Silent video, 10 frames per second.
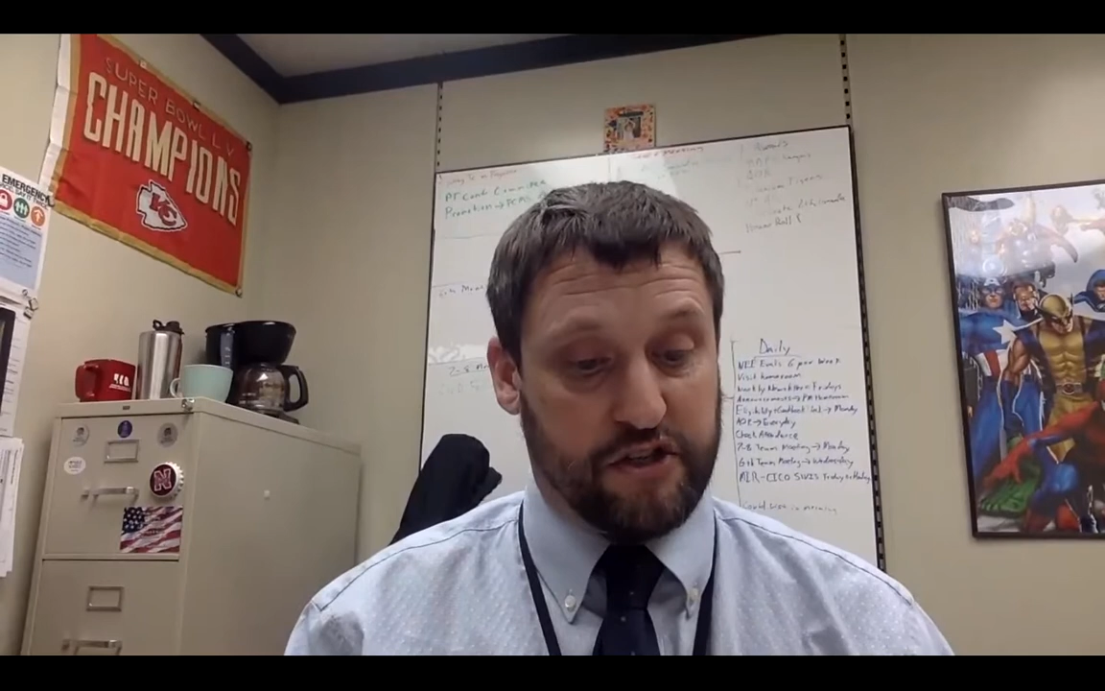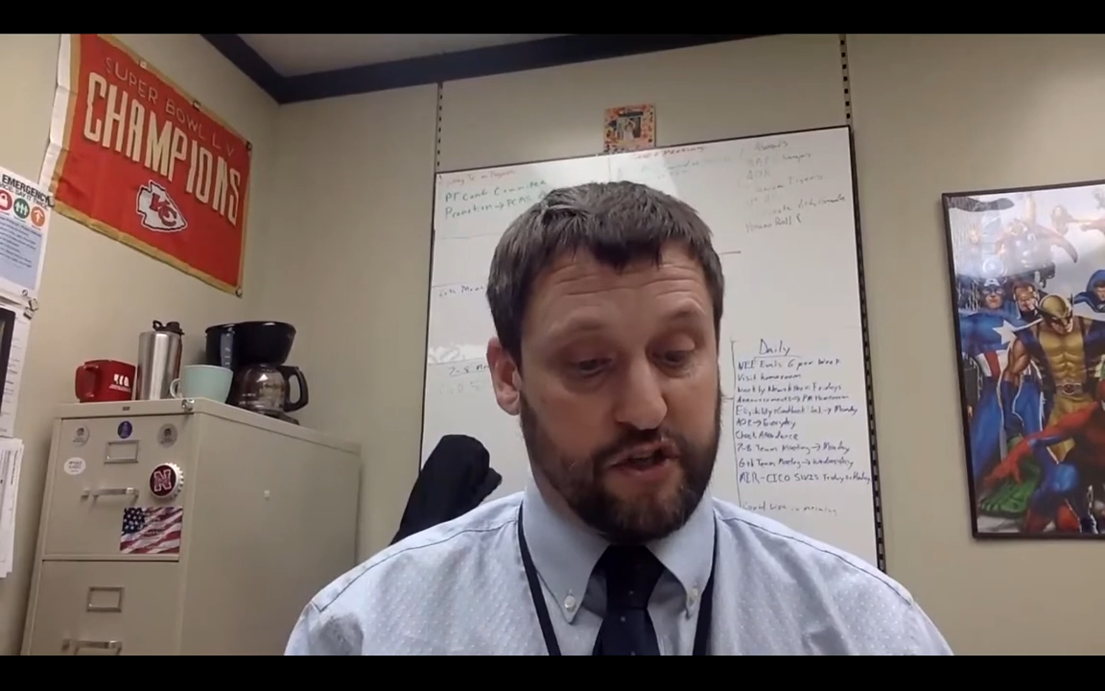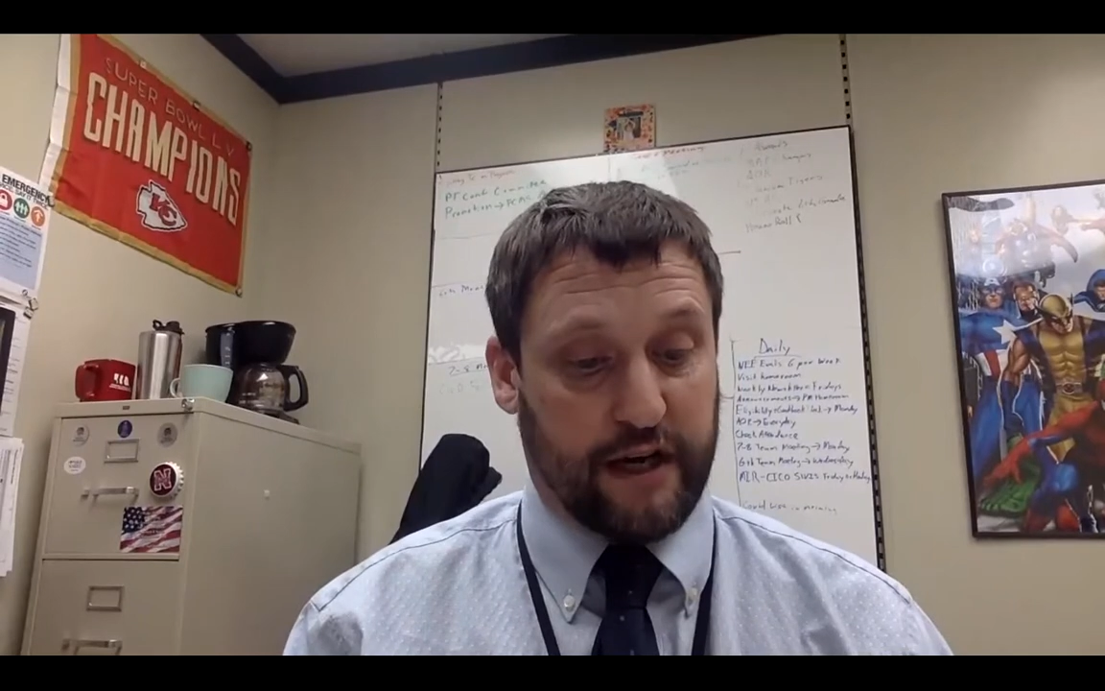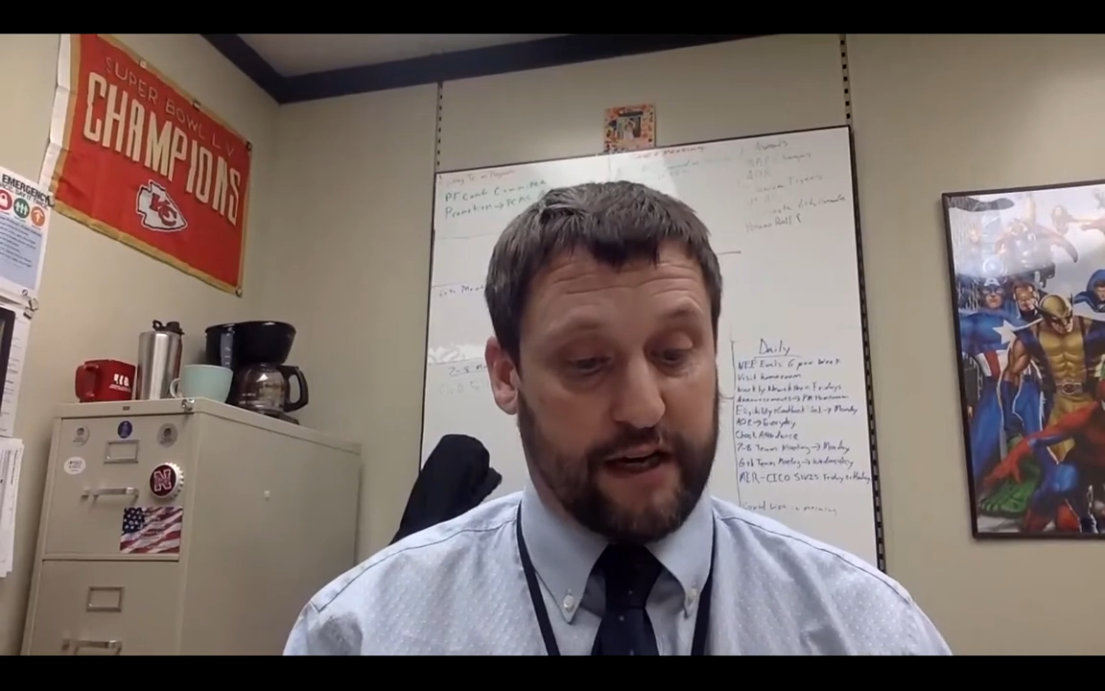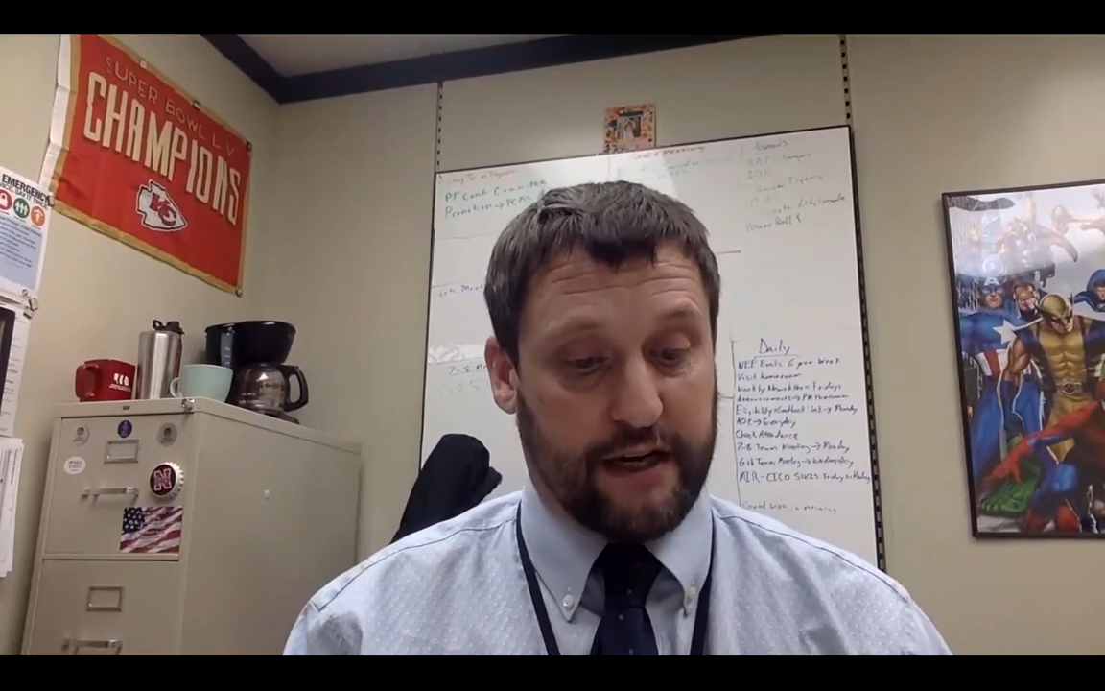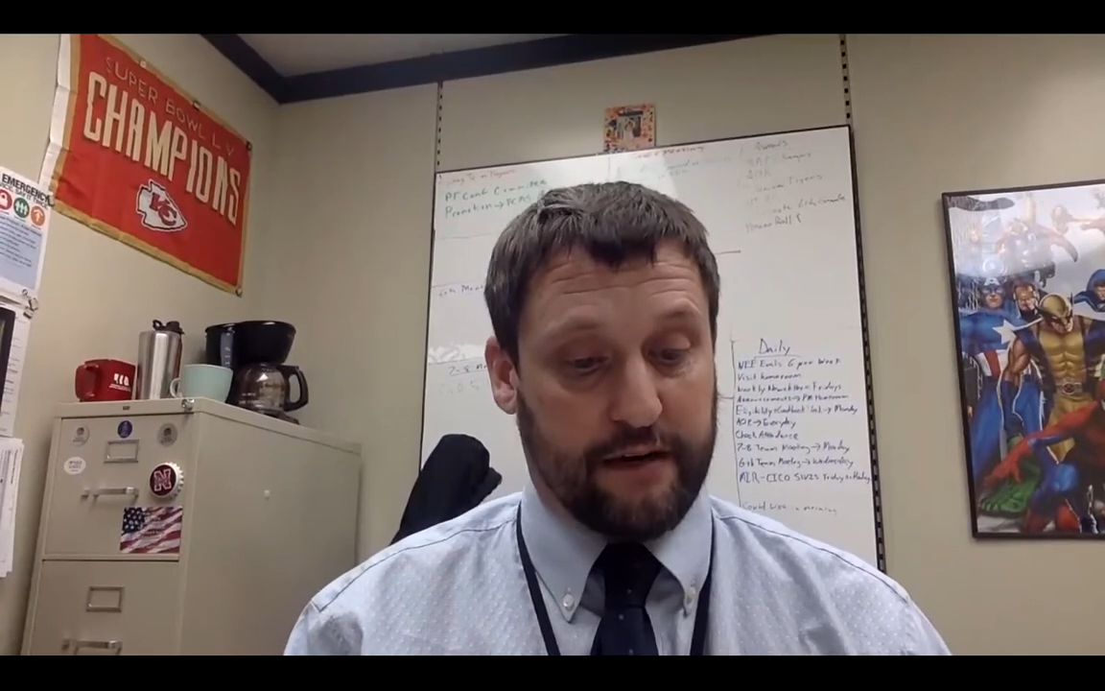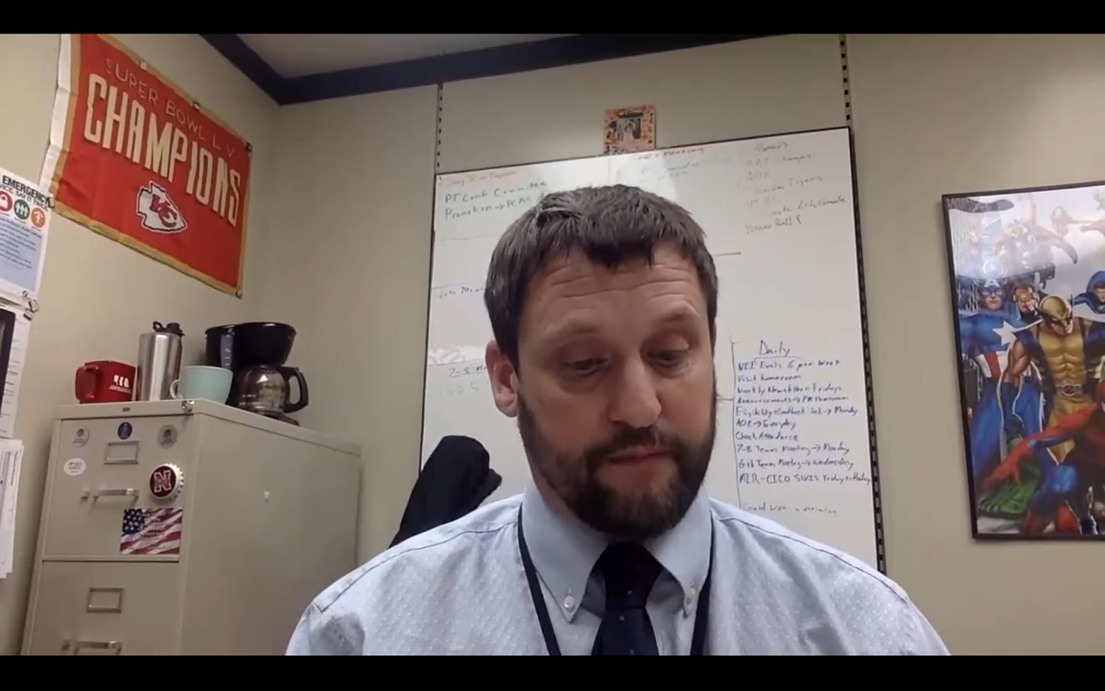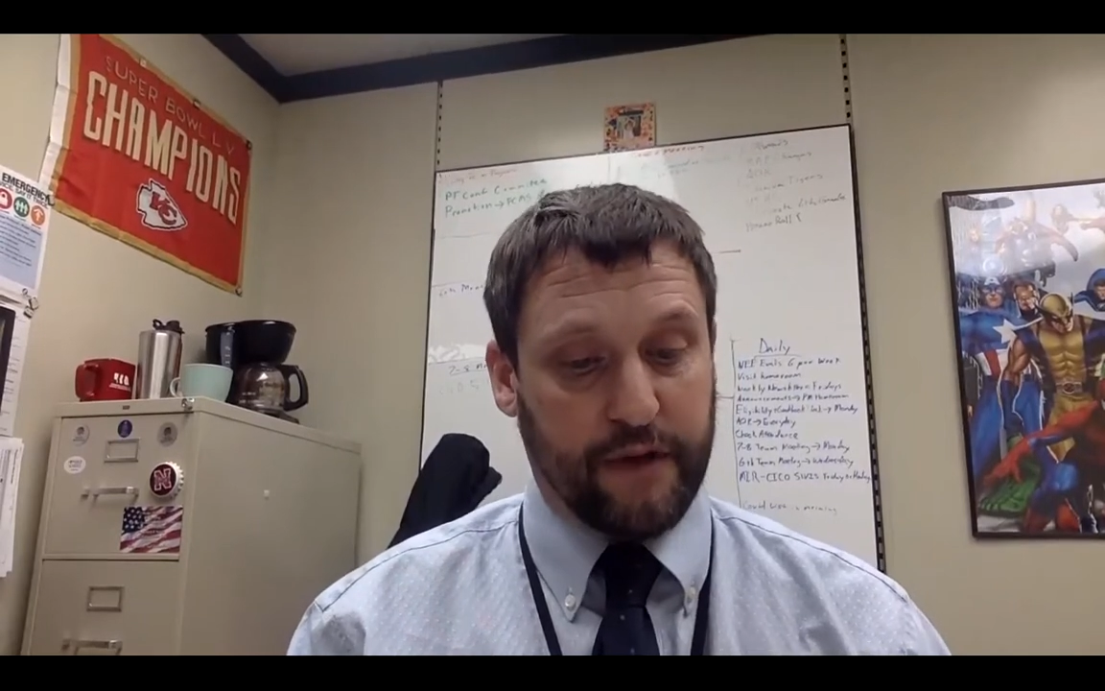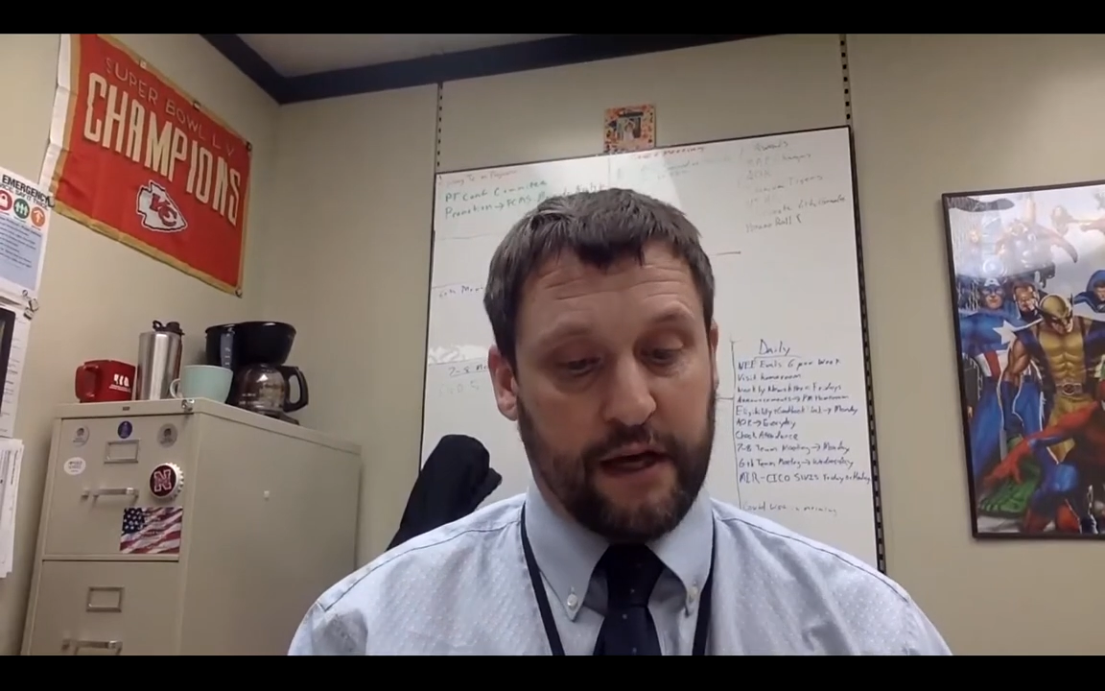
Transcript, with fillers: to try again.